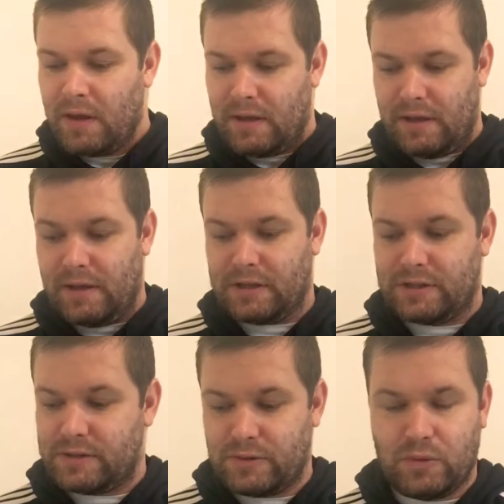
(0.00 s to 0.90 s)
This
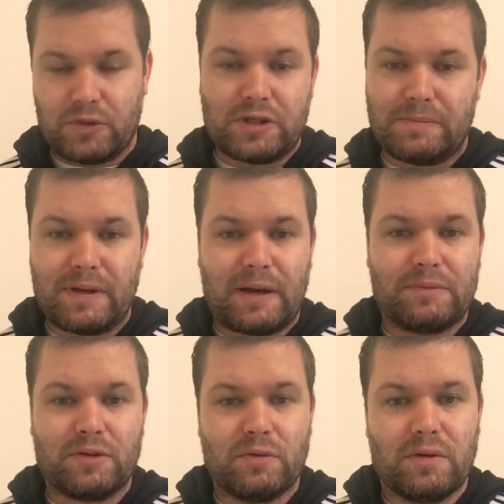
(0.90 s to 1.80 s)
source has been
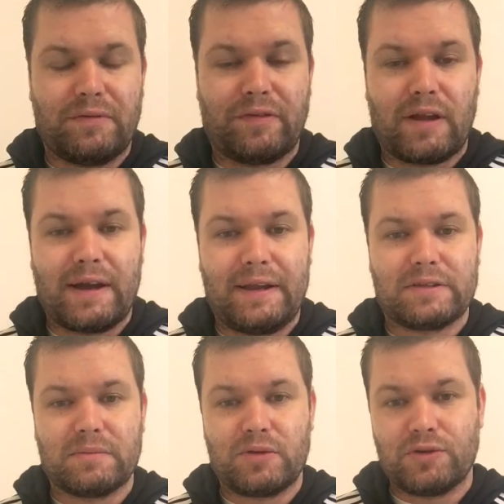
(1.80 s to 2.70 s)
absolutely flying,
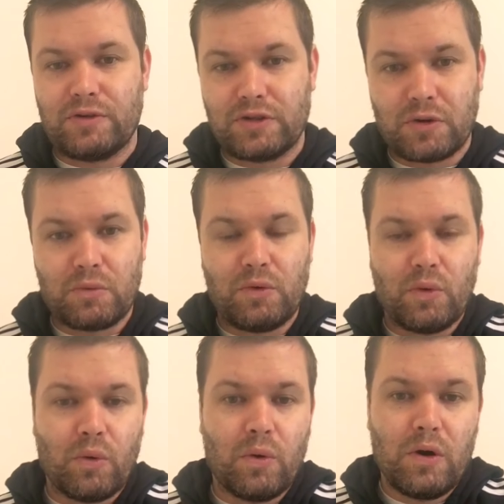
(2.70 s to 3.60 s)
as I'm sure you all
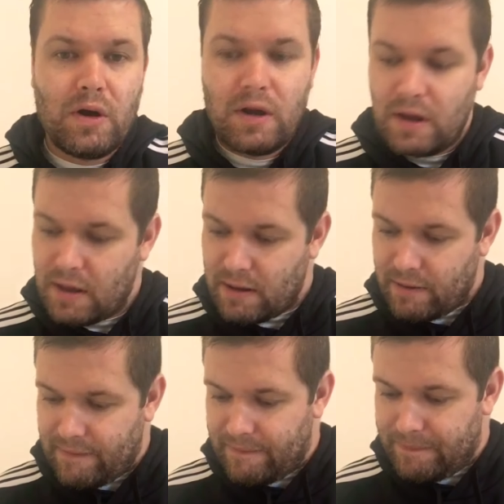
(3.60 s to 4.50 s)
know,
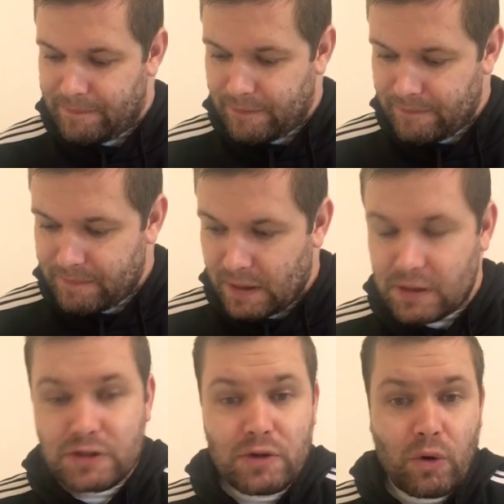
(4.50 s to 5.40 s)
and
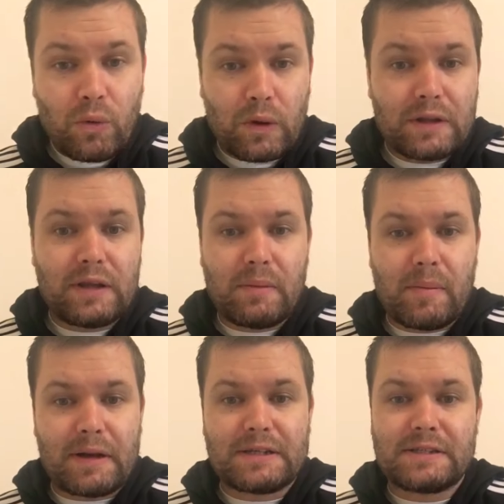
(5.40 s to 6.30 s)
it's not one to be
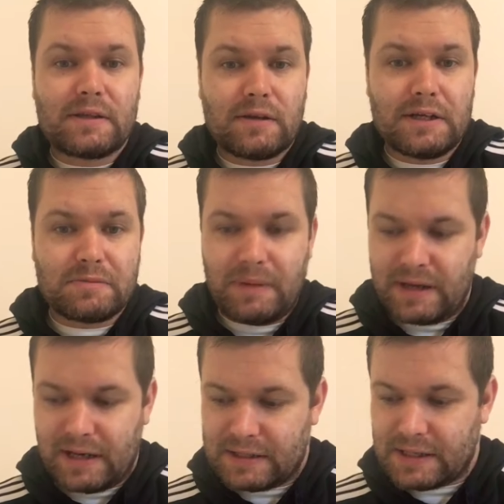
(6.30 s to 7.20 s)
missed. Let's
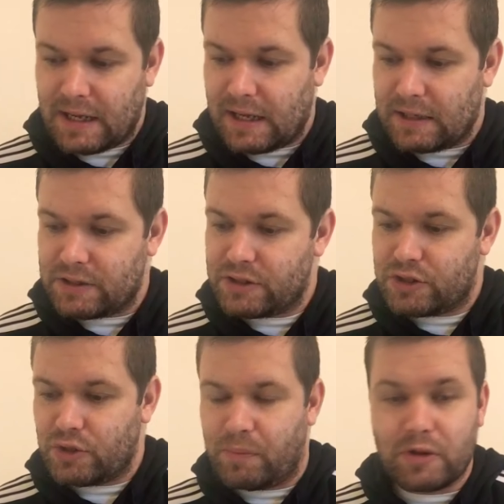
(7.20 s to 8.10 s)
make this a
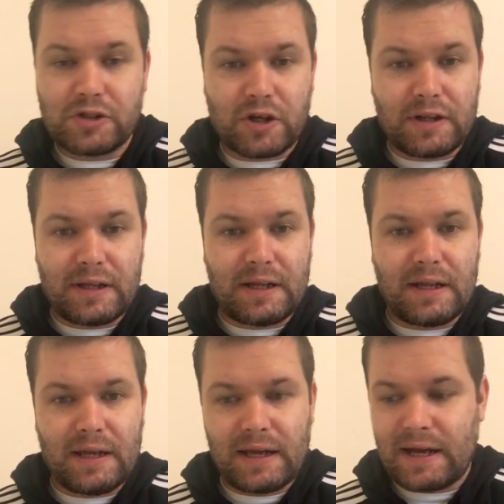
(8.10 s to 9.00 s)
super Sunday
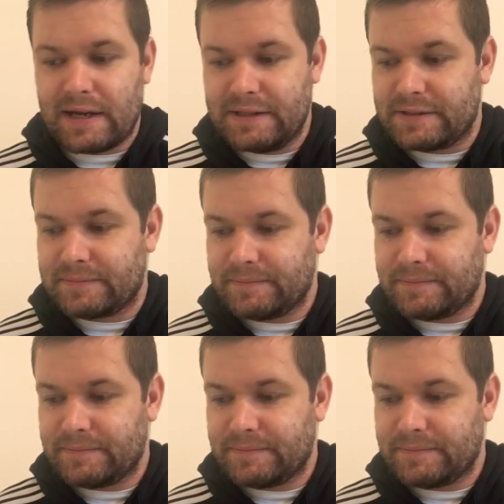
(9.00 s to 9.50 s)
today, guys.